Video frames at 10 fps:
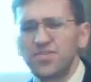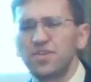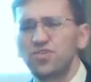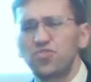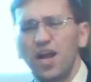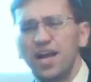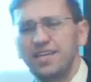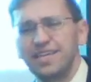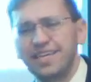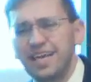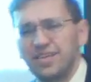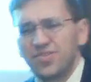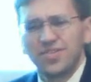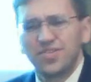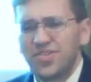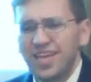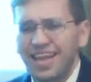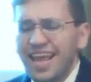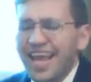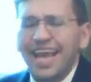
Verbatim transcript: still trying to get us to sin.